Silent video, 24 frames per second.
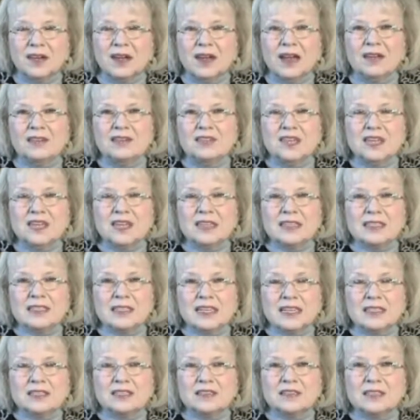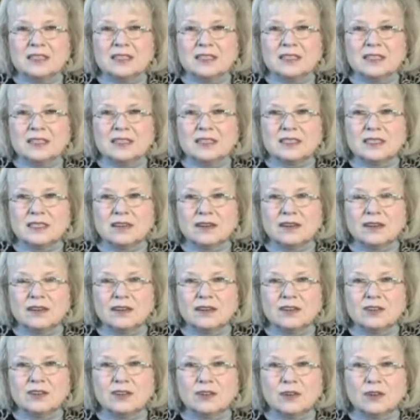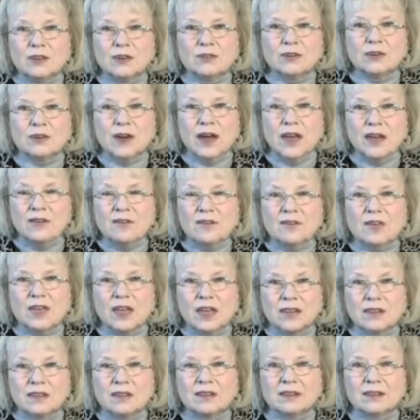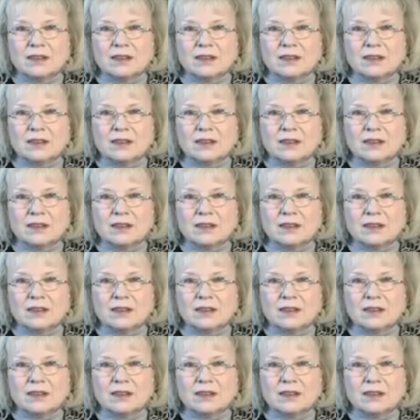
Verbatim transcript: And then he said to the centurion, You're of great faith.